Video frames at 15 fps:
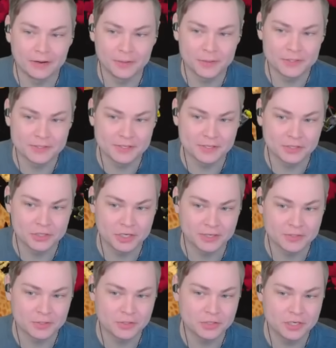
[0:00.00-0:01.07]
You can see the chain.
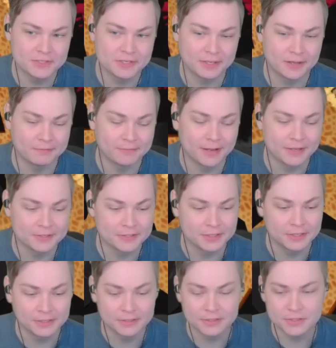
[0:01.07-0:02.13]
So the chain's a lot
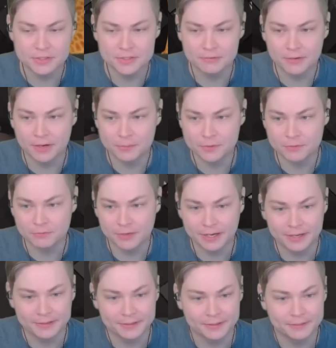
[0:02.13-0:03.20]
faster. There's a different option for
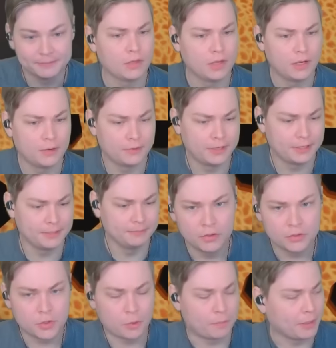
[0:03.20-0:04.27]
getting there. Alrighty.
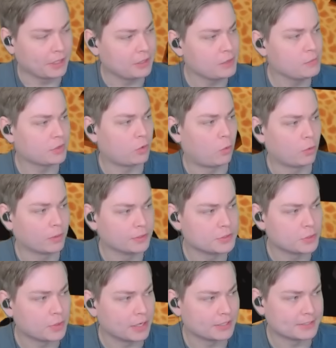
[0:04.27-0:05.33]
So big thing with Horn is
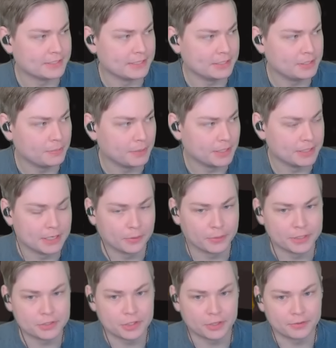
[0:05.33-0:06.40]
you guys need to be near
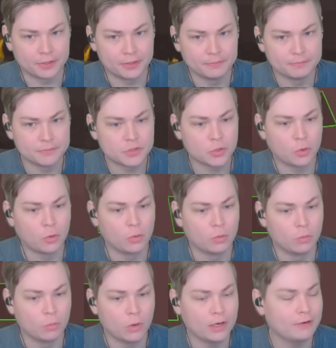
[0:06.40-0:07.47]
each other. So
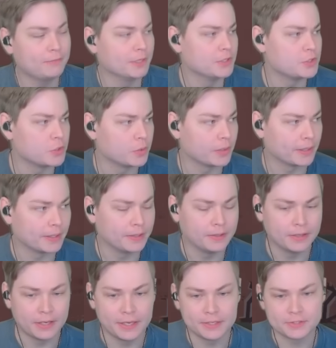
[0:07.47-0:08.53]
what I've been doing
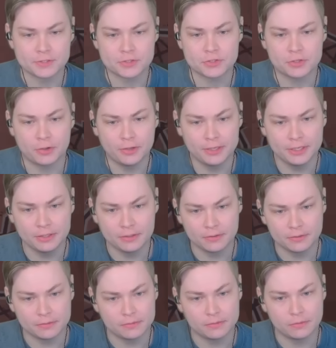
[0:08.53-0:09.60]
is starting
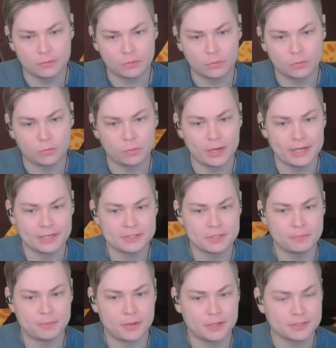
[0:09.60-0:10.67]
right next to
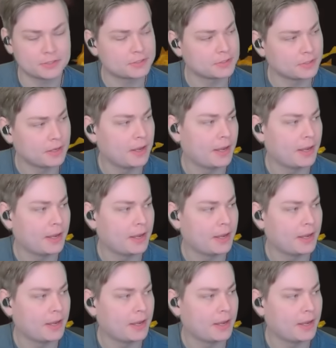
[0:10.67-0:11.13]
the boss.